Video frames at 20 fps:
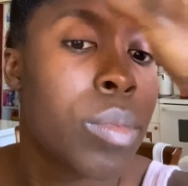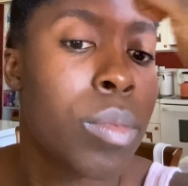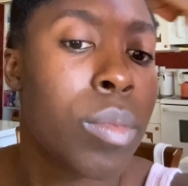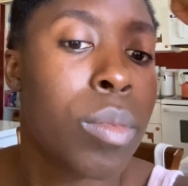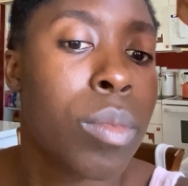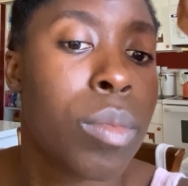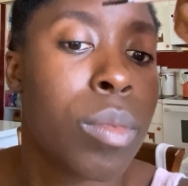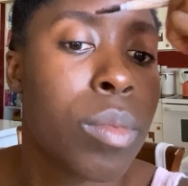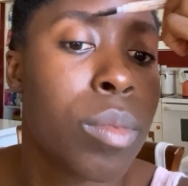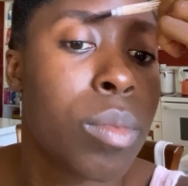
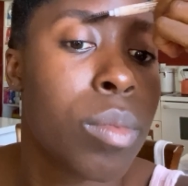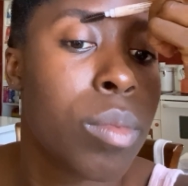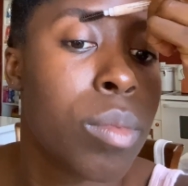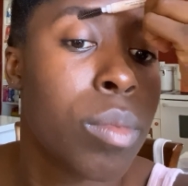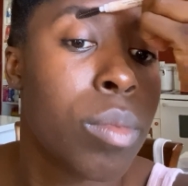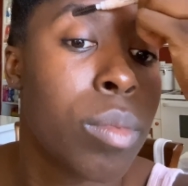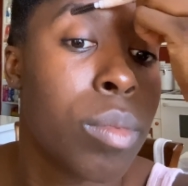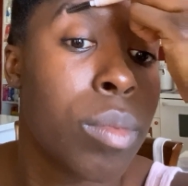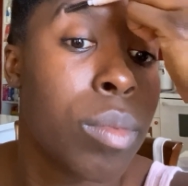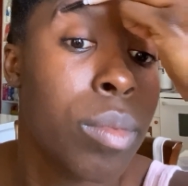them down
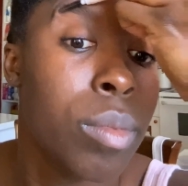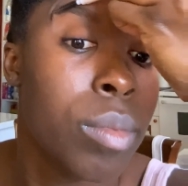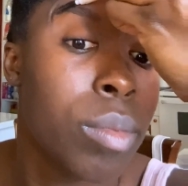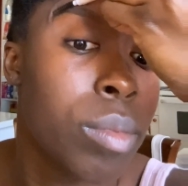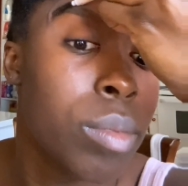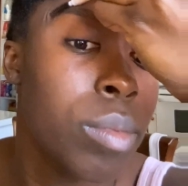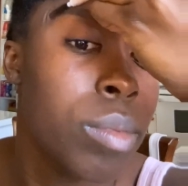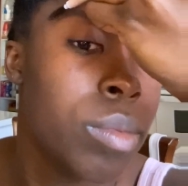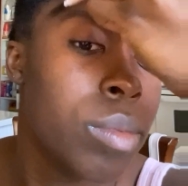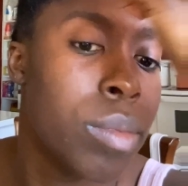to your
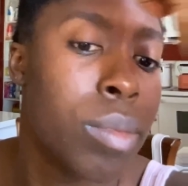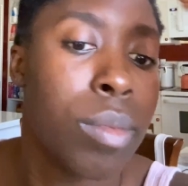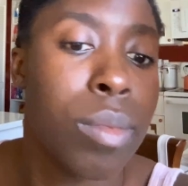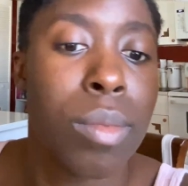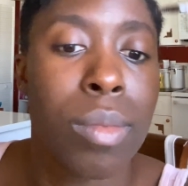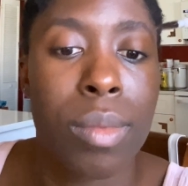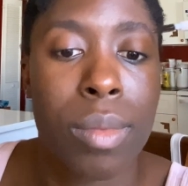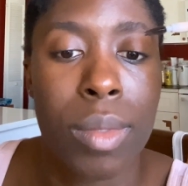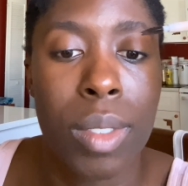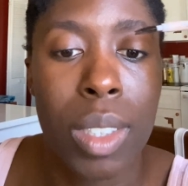skin.
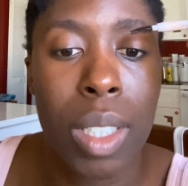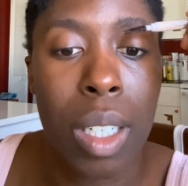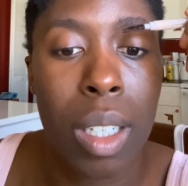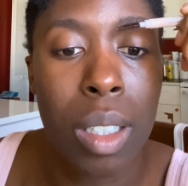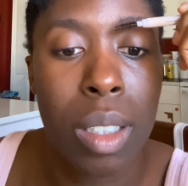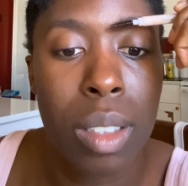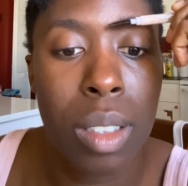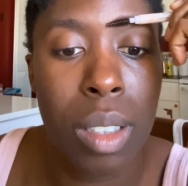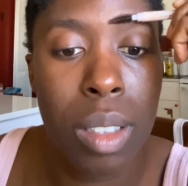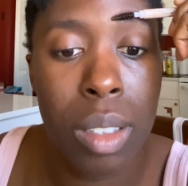You see how they kind of